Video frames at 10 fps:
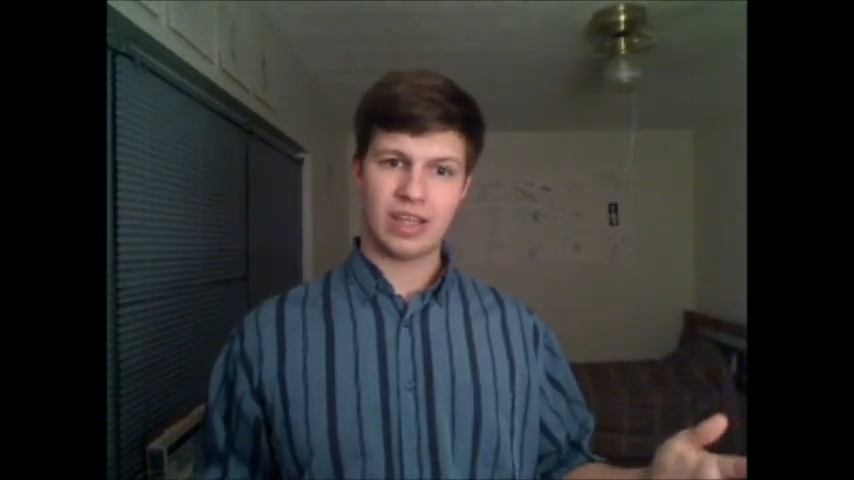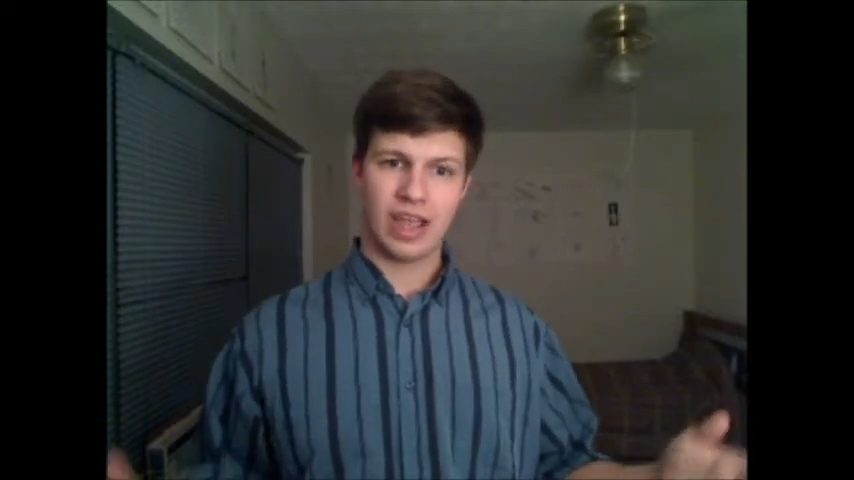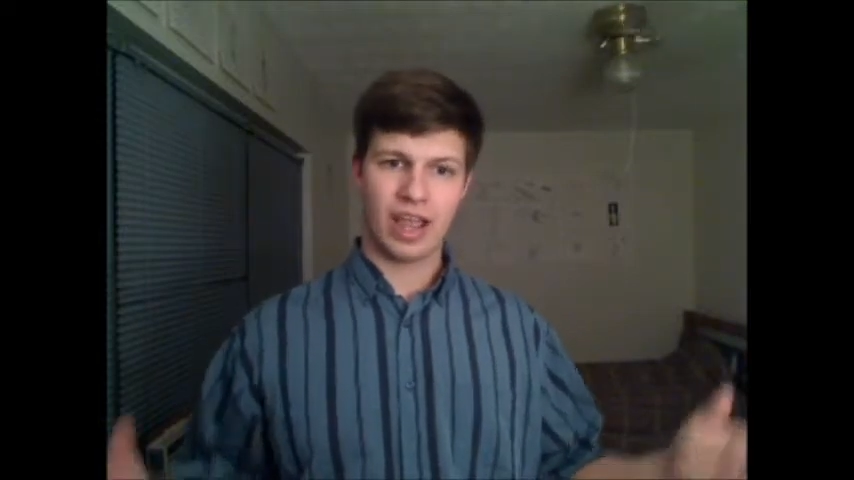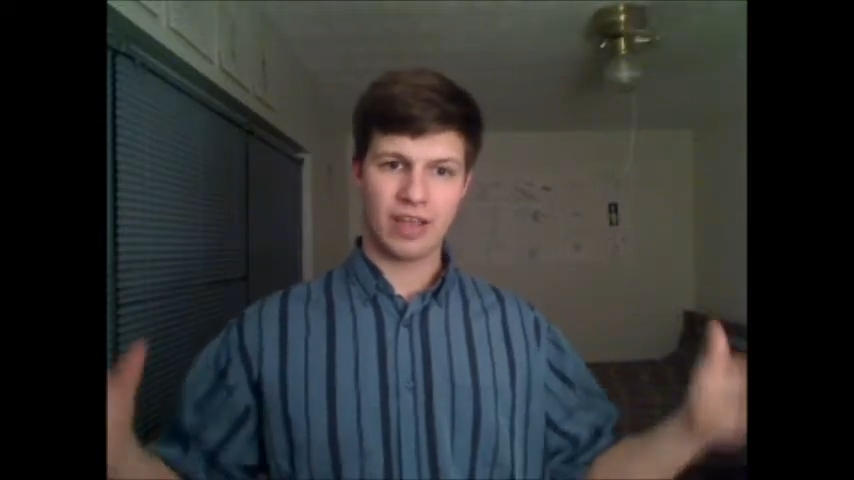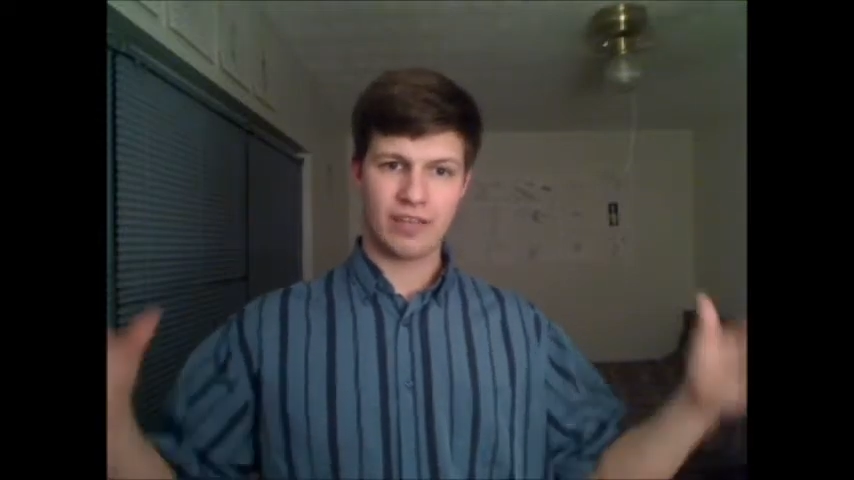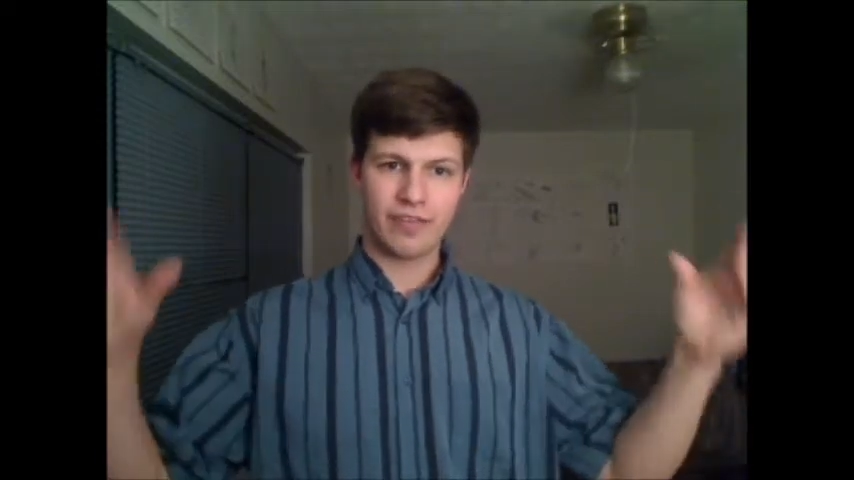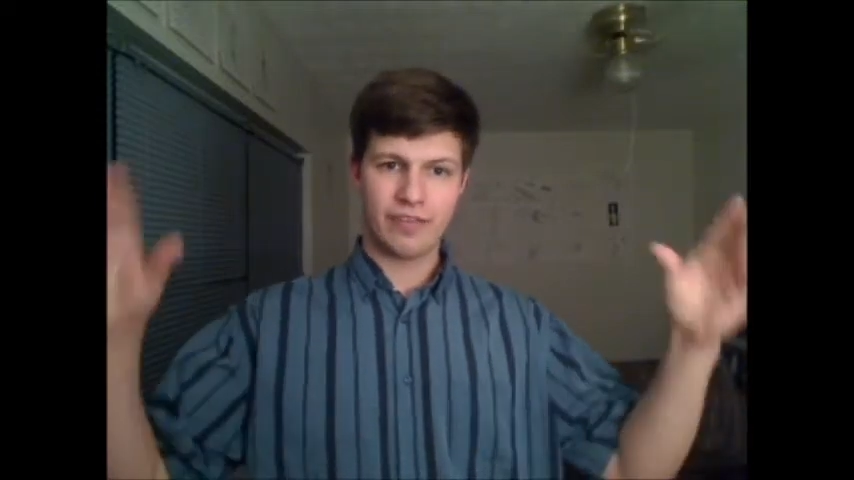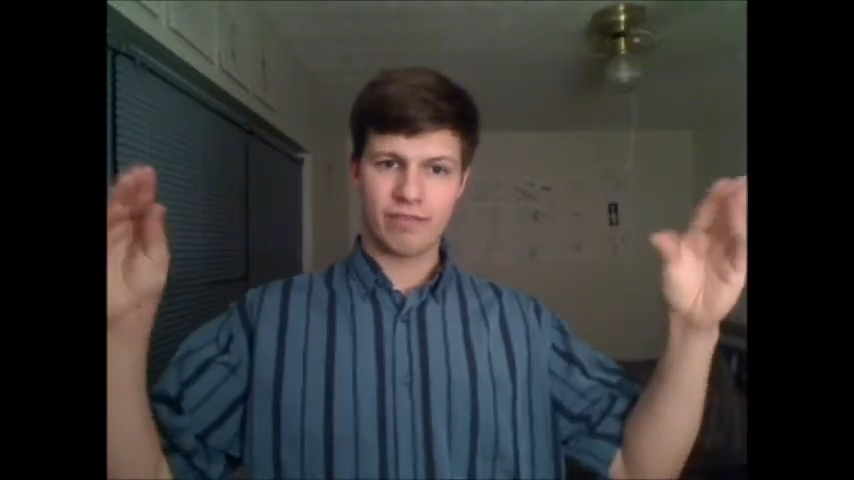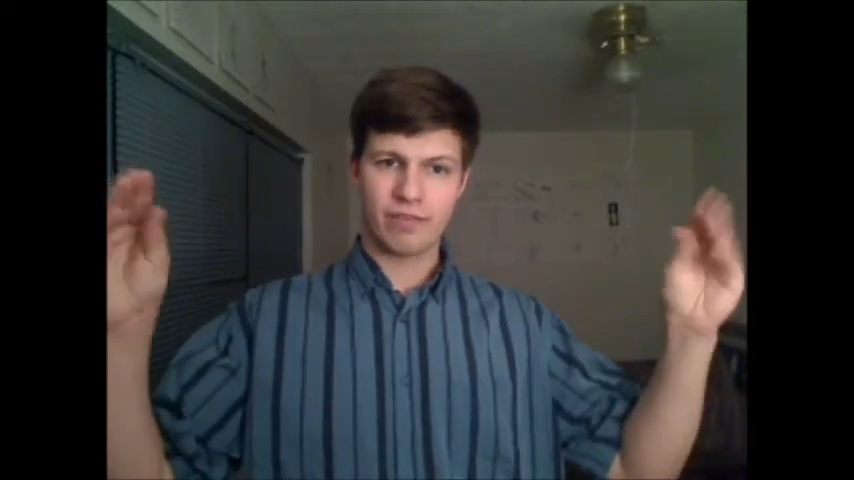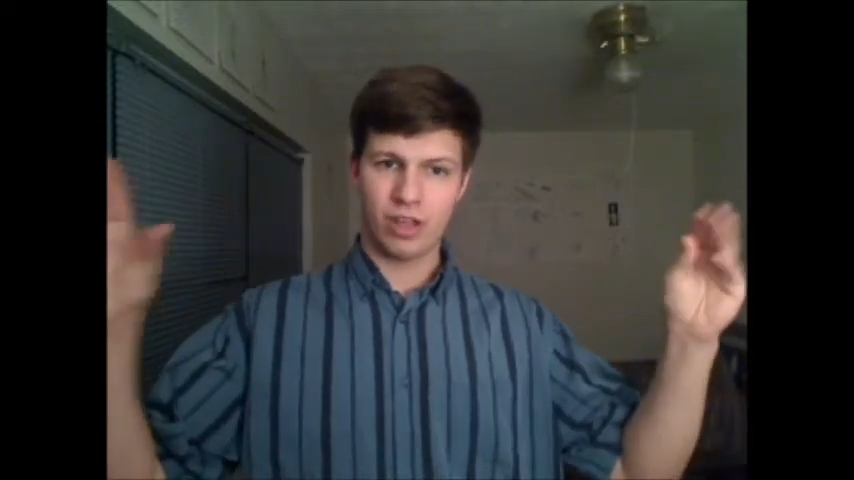have
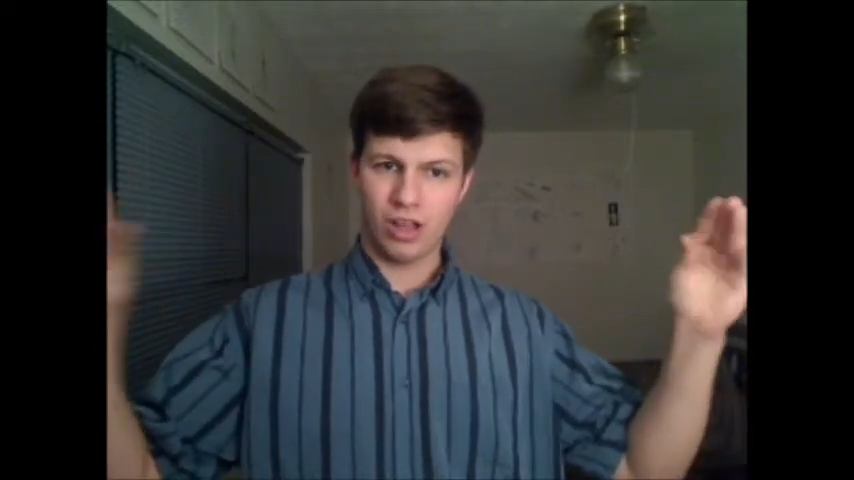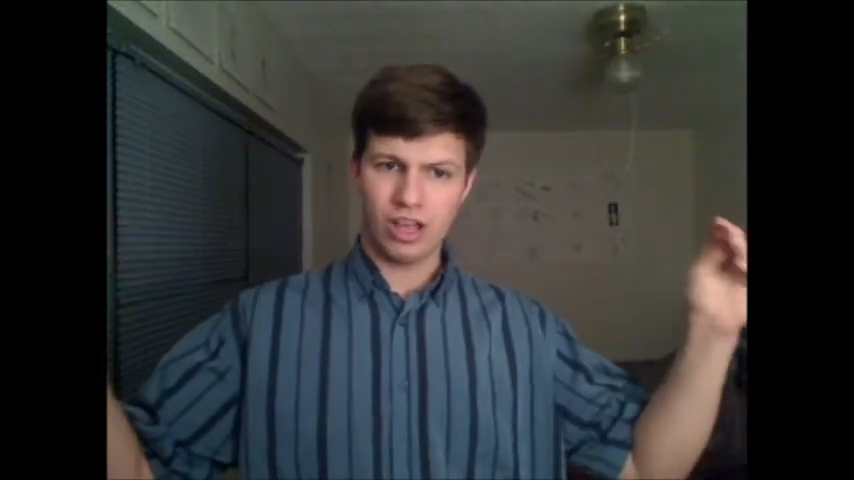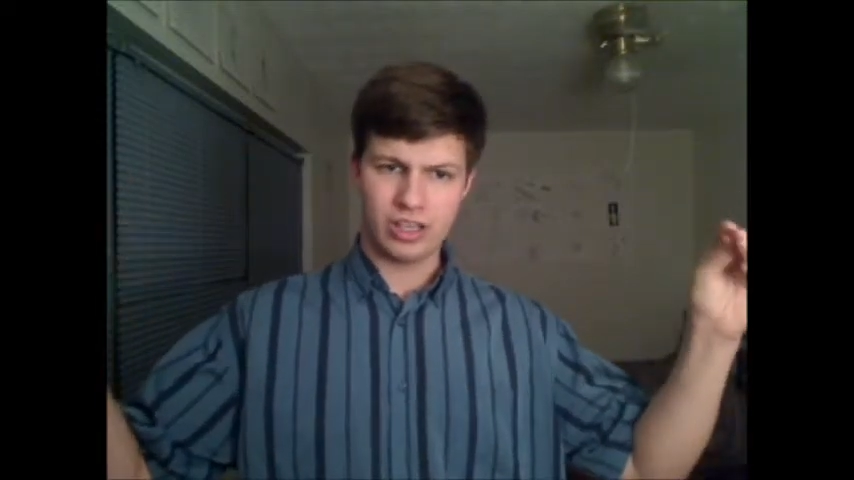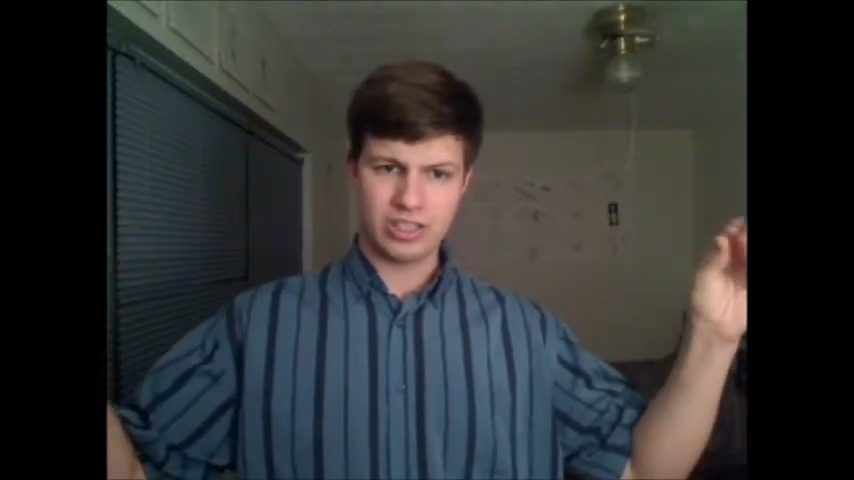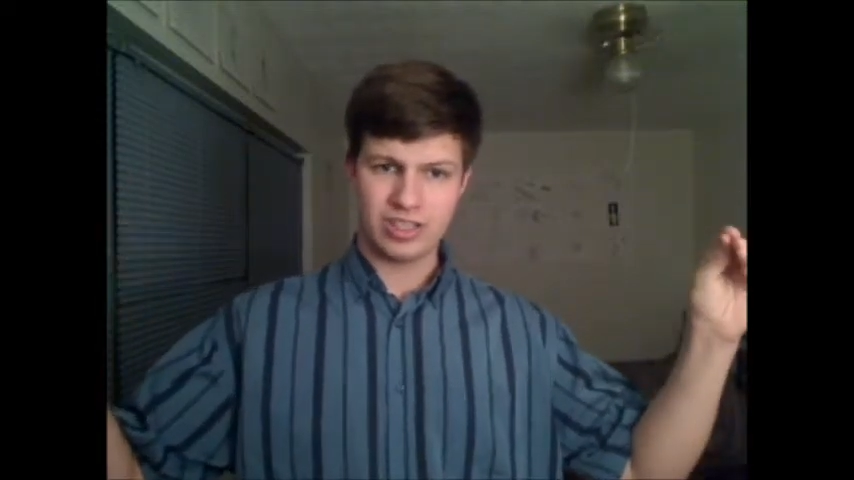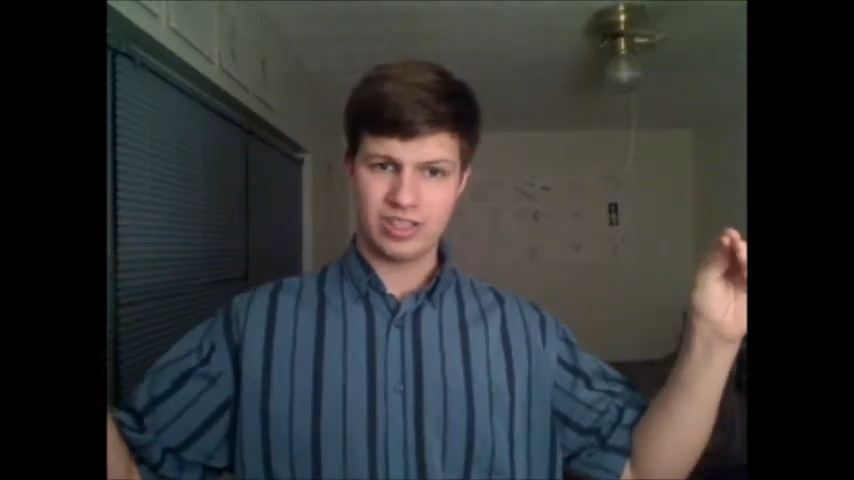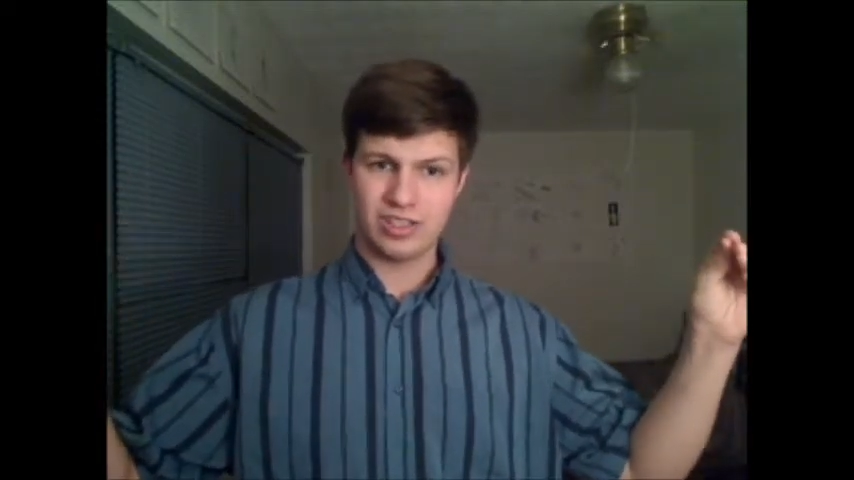claws